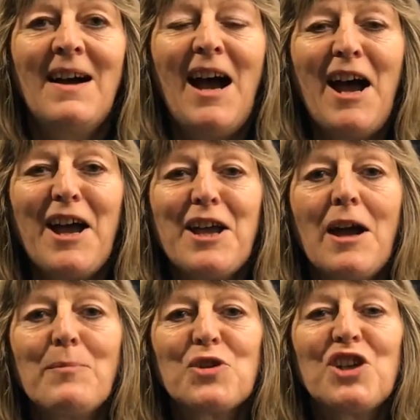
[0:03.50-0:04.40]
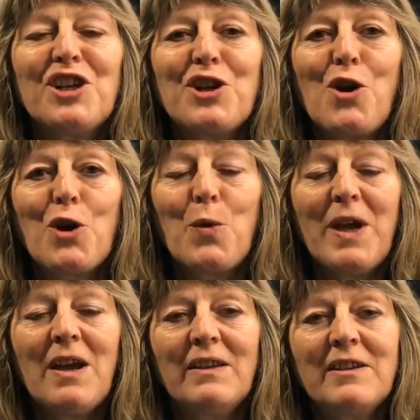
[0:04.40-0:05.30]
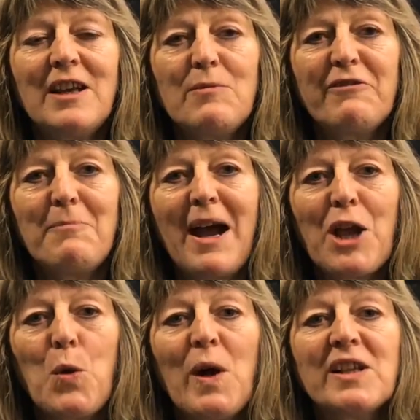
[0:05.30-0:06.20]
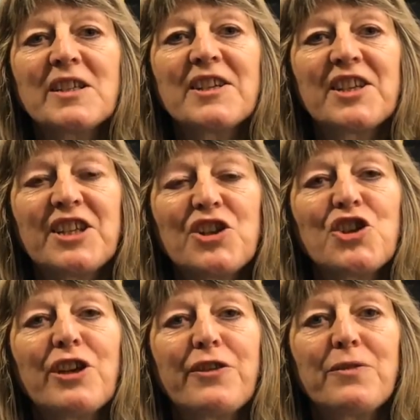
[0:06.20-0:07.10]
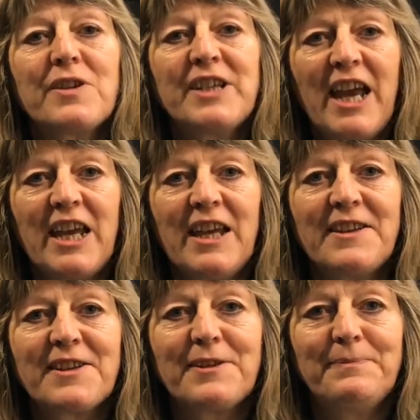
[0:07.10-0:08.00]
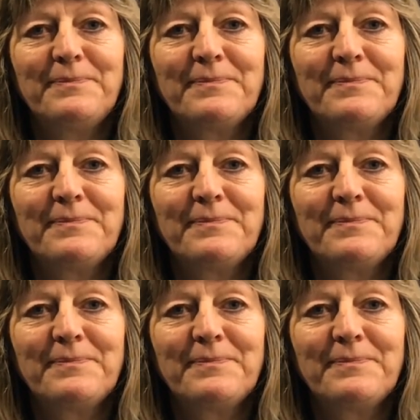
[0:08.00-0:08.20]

Hi, I'm Sheena Norquay and the name of my quilt is Stitching Through the Decades.